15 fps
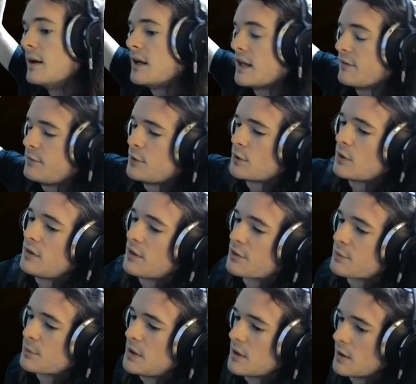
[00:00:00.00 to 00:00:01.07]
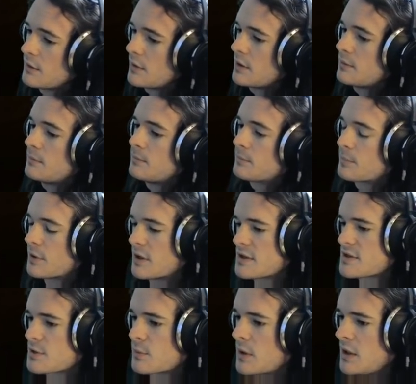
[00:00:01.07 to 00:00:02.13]
If you're in the 300
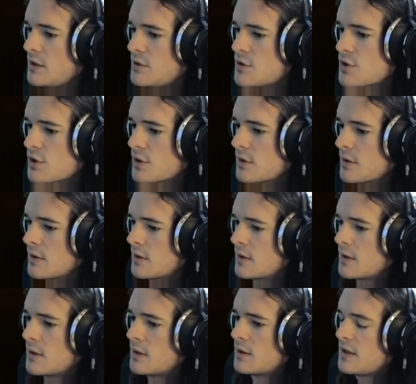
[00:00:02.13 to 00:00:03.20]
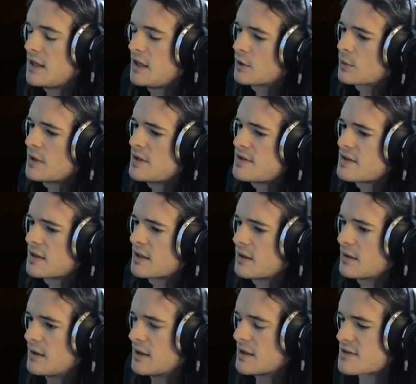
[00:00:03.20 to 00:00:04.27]
plus range, increasing
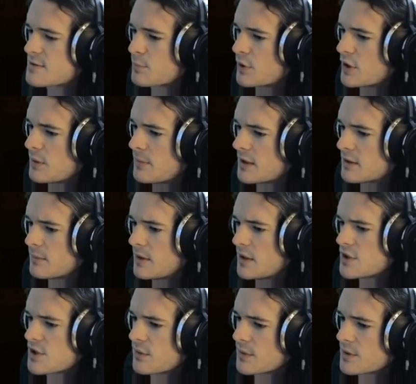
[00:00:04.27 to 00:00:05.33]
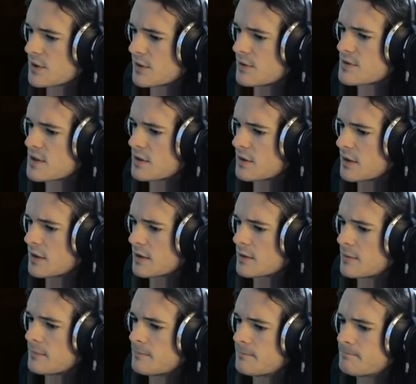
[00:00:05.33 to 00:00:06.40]
it gets pretty big diminishing returns, I
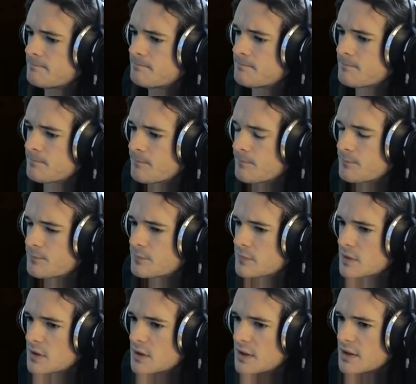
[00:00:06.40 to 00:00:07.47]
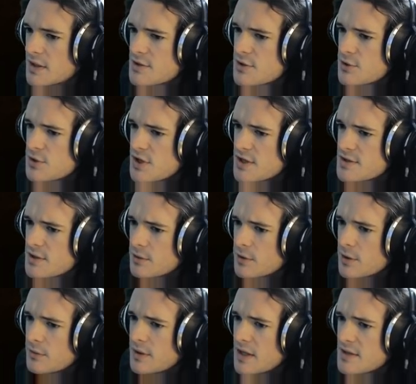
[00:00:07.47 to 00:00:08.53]
think. Unless you're GSL
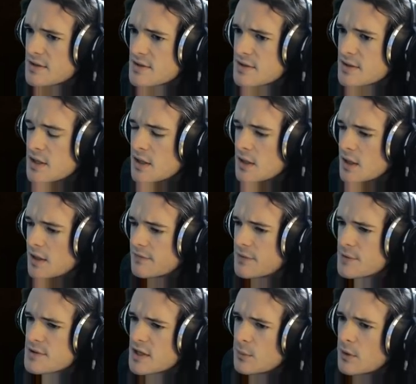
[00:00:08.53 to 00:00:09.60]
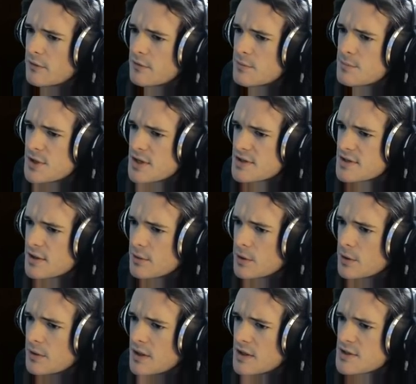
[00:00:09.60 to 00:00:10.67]
Code S. If there's anyone from GSL
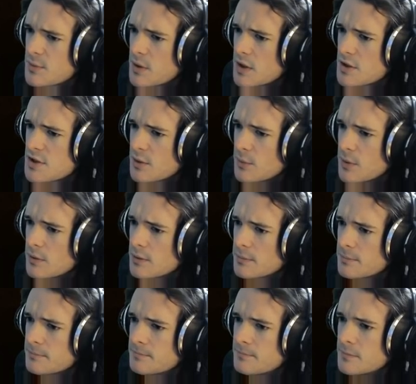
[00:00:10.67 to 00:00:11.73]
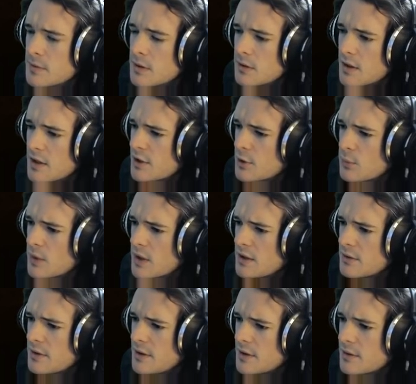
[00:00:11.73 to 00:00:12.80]
Code S watching, welcome. I don't know why
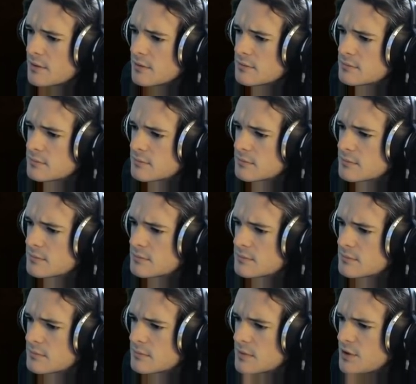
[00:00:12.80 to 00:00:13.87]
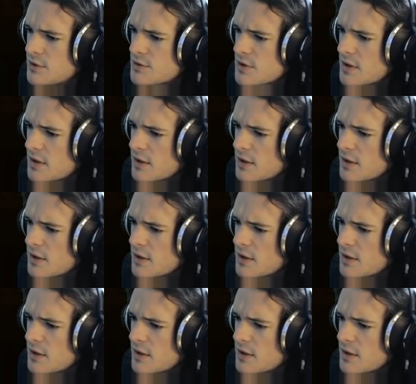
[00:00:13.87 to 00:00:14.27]
you're here. Are you trying to